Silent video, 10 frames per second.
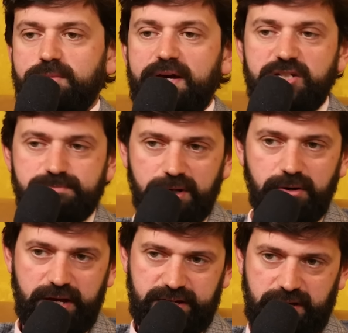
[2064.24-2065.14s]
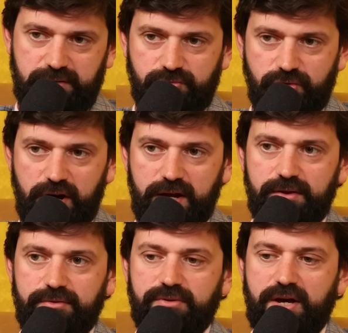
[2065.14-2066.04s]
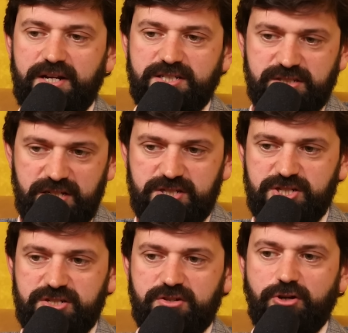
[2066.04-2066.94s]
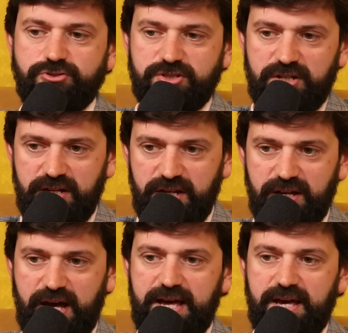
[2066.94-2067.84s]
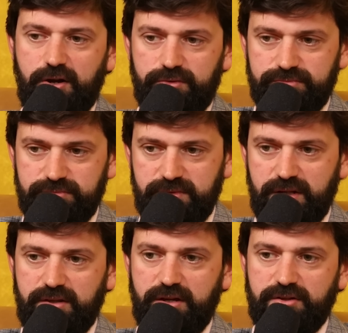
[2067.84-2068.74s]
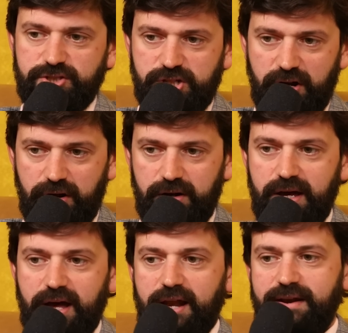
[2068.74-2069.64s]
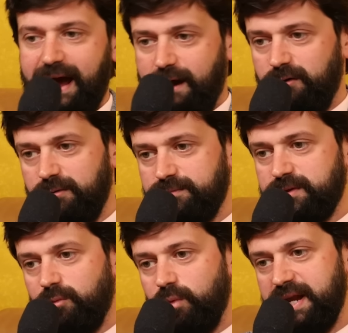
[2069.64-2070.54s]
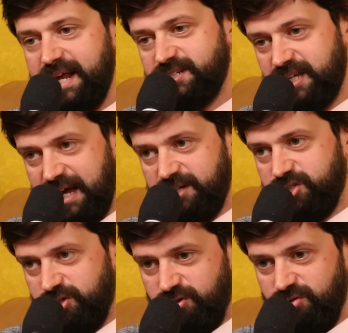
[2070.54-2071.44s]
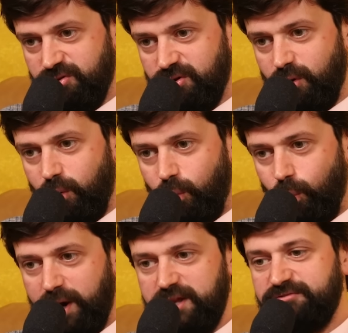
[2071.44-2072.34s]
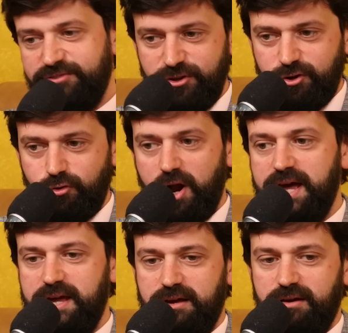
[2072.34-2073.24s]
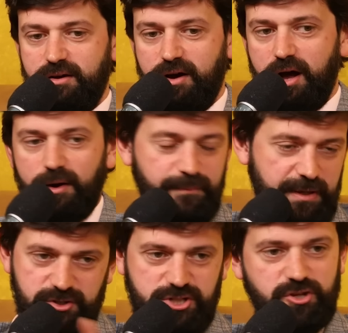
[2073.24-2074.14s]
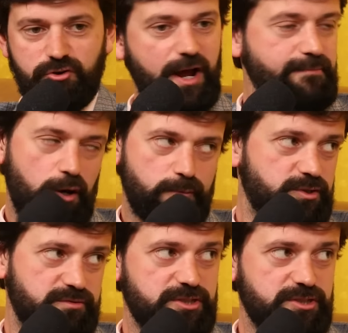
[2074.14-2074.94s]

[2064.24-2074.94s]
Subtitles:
Khomeini's bootlegging, right? And he's just constantly hating on the Shah. Yeah. Now, we need to get to one of the great, just the great moments of